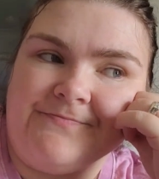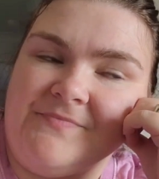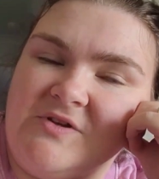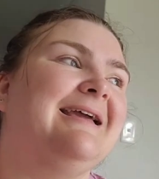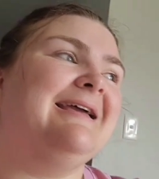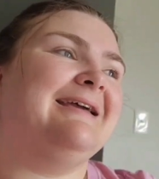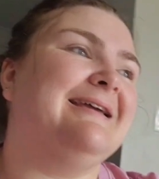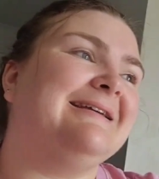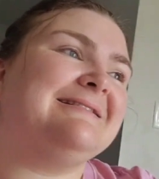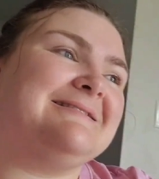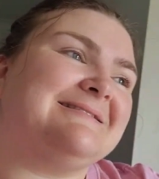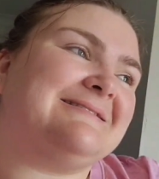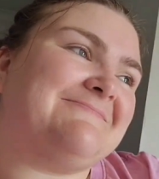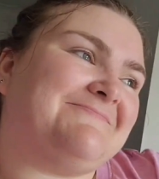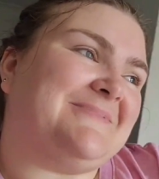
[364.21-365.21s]

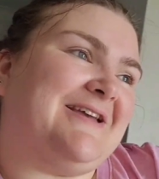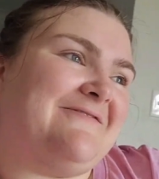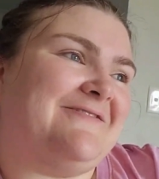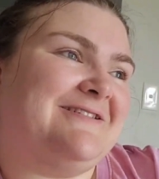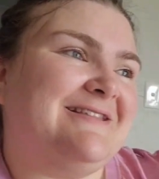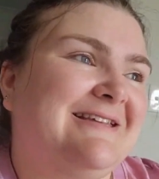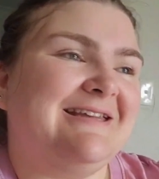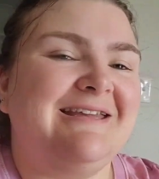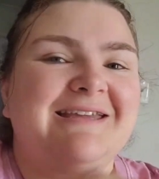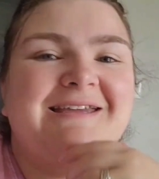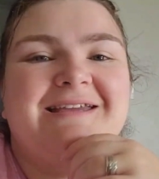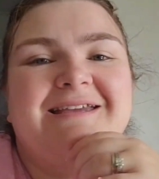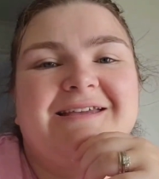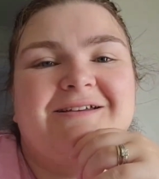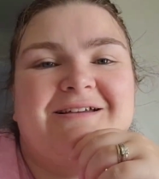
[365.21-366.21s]
It's
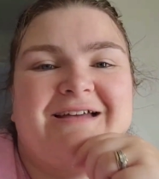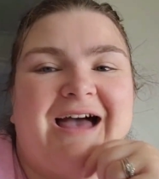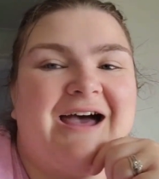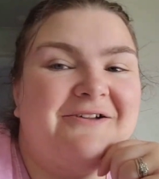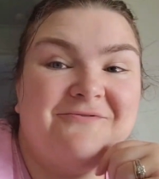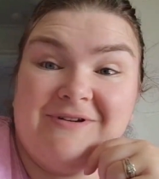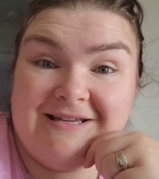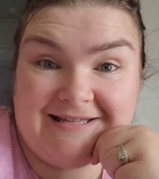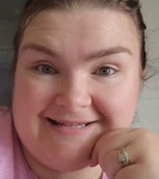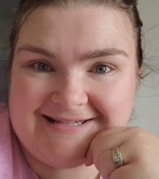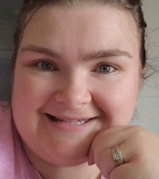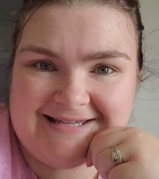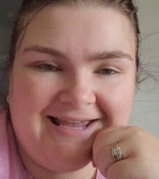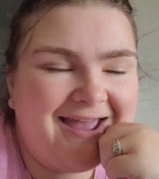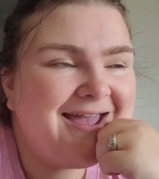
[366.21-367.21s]
definitely
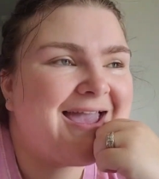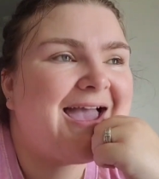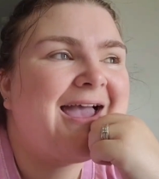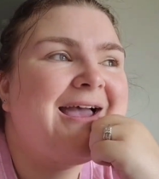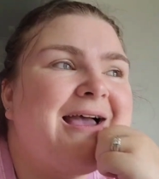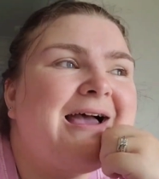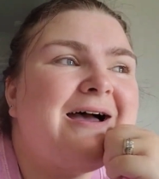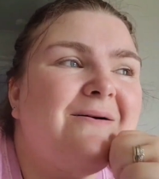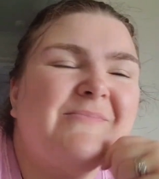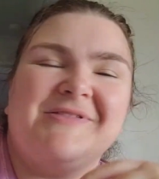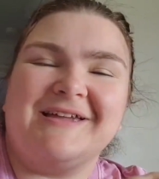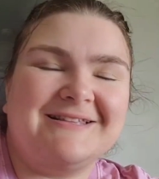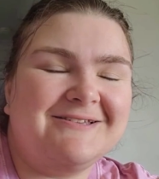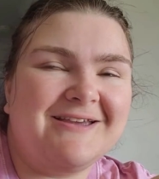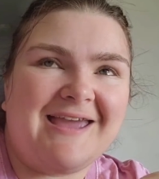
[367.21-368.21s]
unrealistic, but
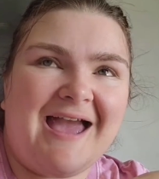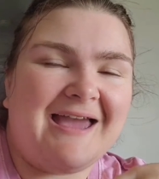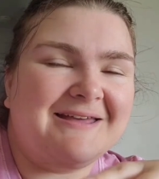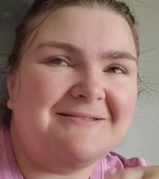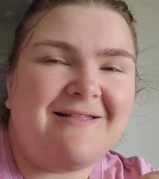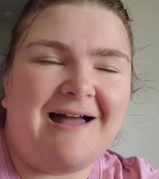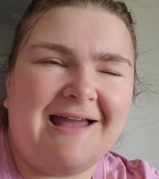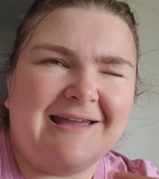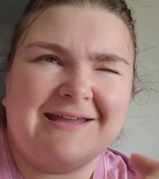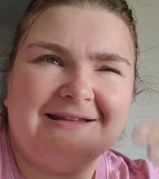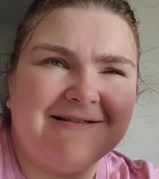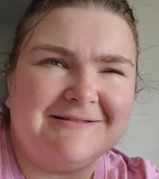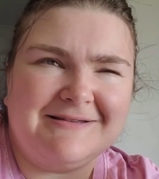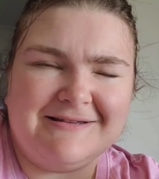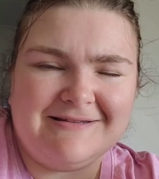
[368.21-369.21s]
that's okay. Like,
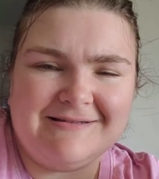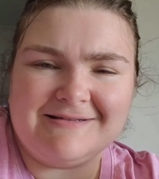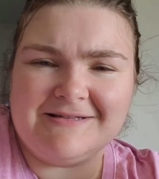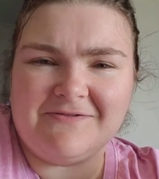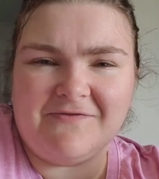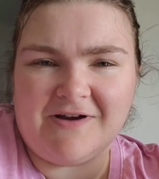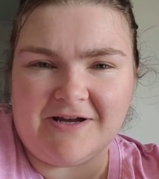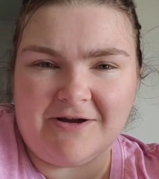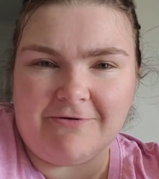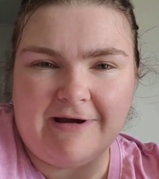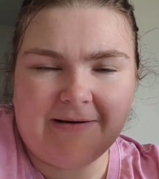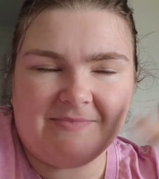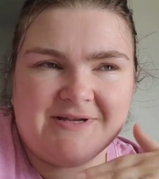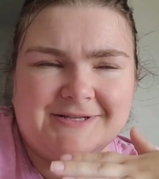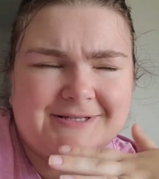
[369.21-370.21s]
it's a fucking
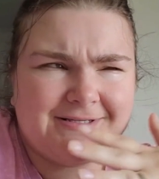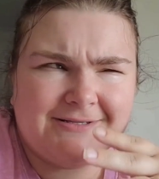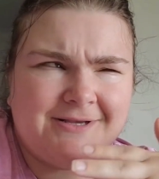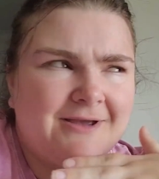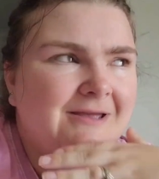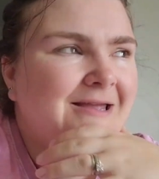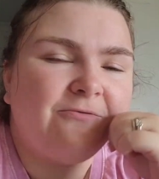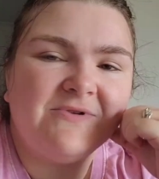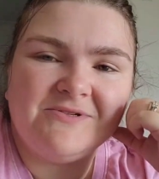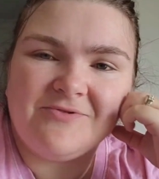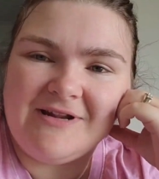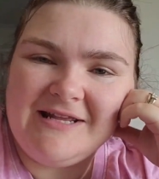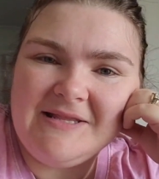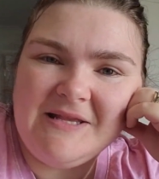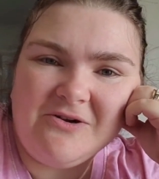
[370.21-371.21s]
Krampus. I was
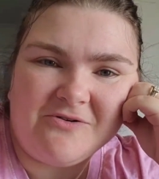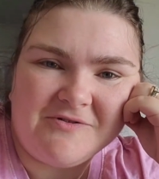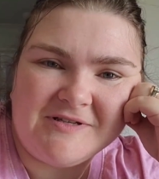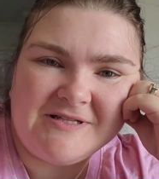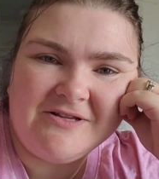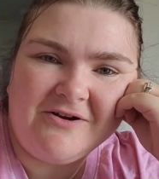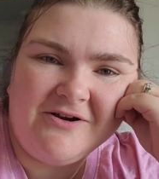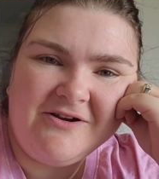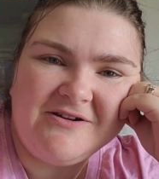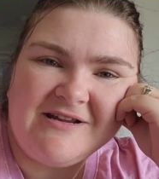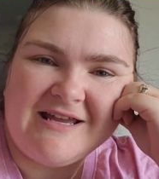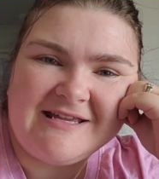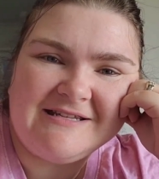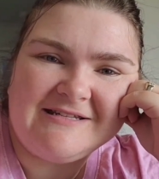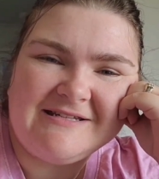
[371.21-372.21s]
reading the author's note
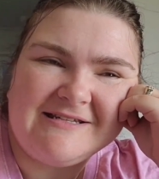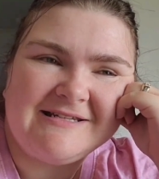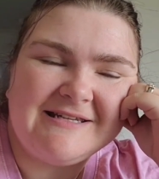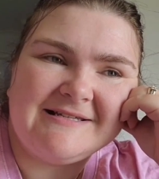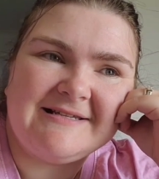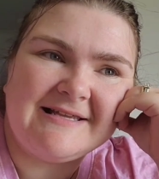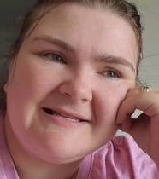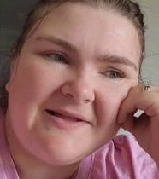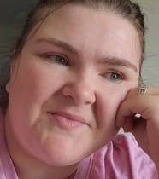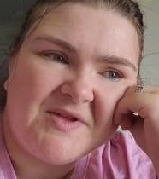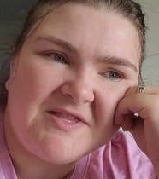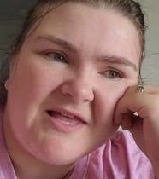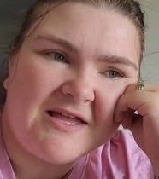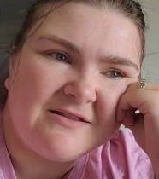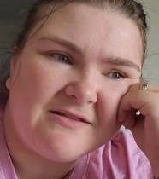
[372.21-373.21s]
and she said
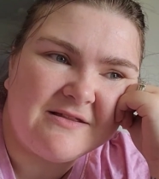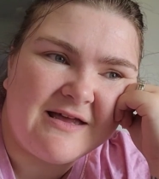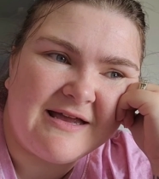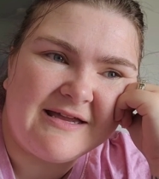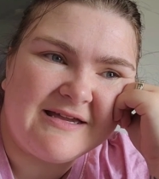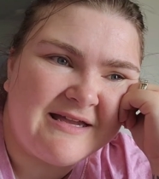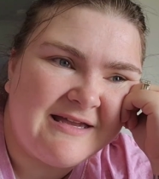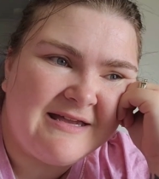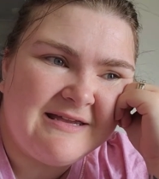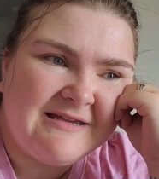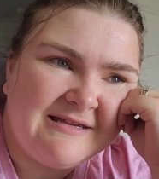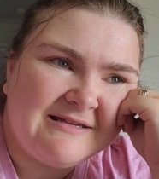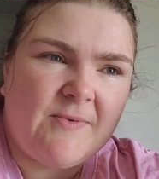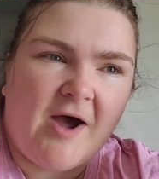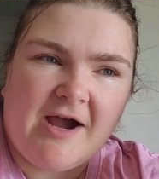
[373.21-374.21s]
something that like
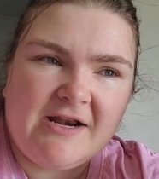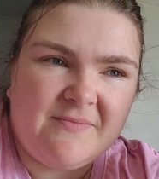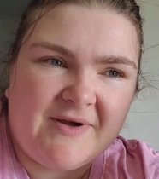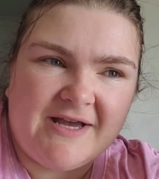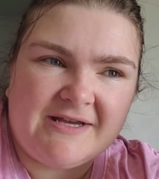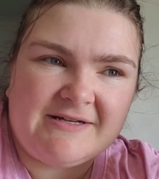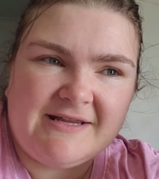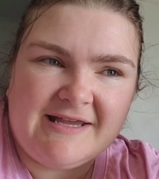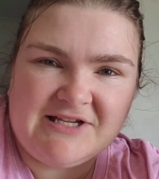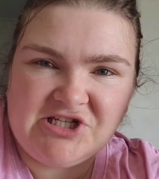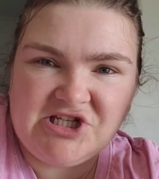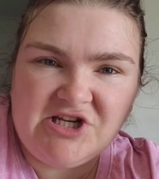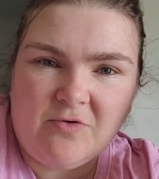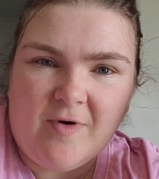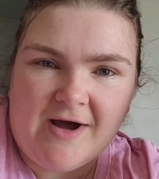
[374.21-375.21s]
inspired about
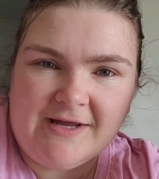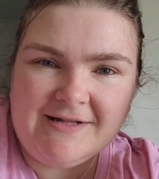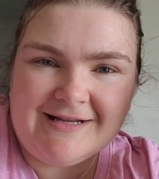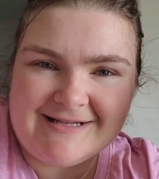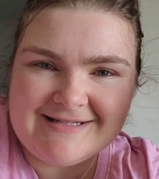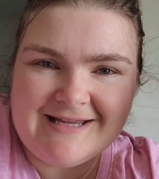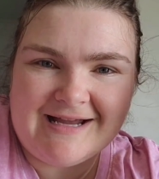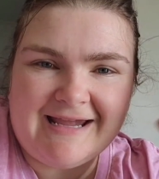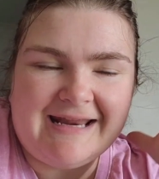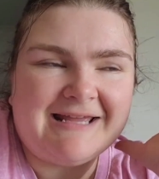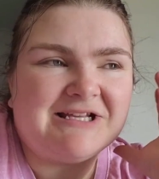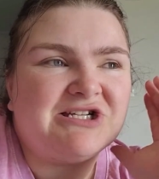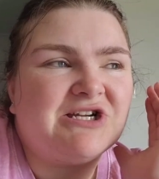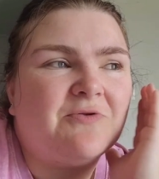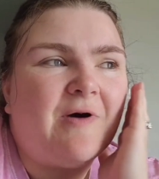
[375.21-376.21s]
SG-1, like Stargate
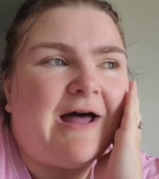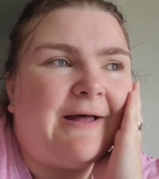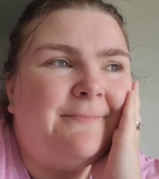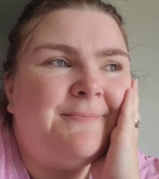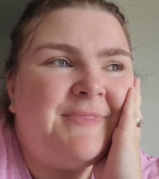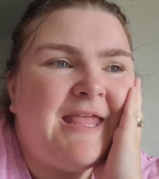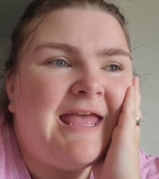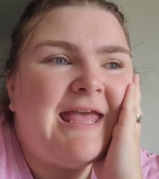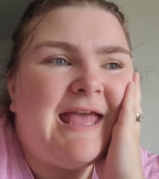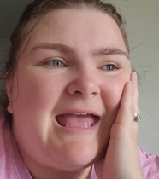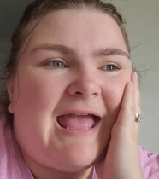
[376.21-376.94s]
SG-1.